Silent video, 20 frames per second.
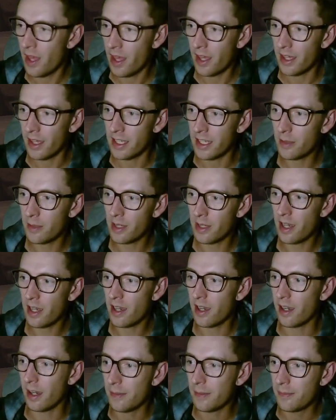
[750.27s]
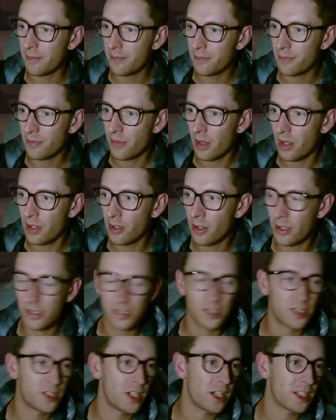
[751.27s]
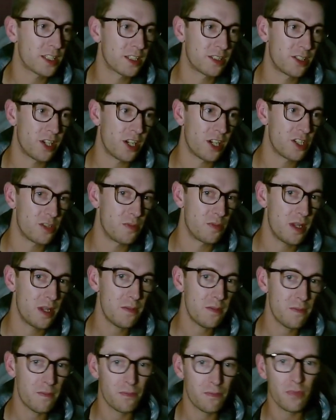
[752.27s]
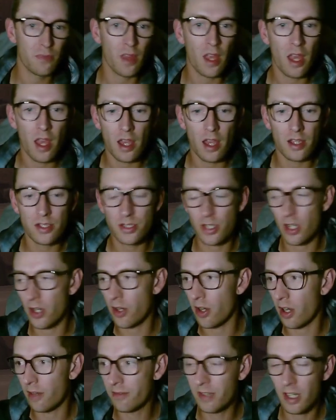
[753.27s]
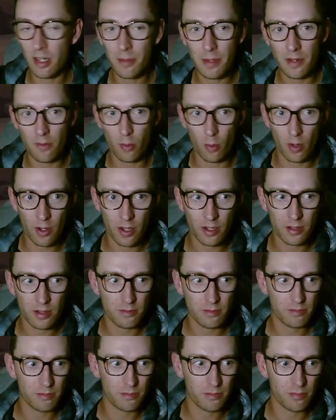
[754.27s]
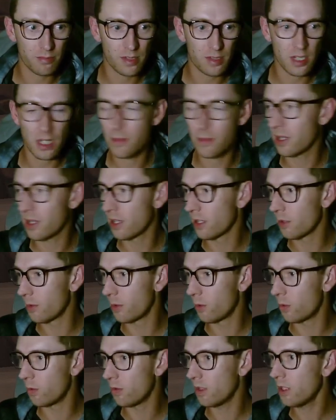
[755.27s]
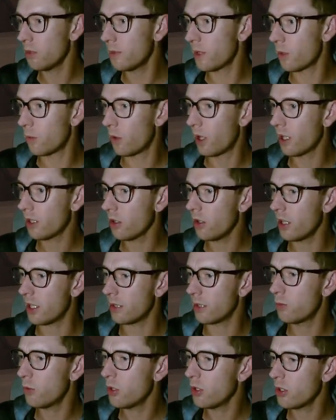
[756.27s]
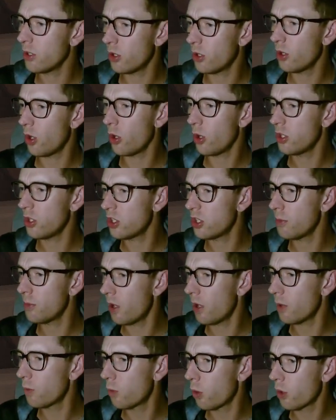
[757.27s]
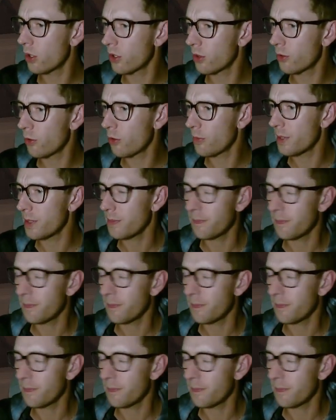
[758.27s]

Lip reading: Here we are. Notice the settings have changed a bit. So I've done a bit of work. Little bit of work. Wait, who do you mind walking through me?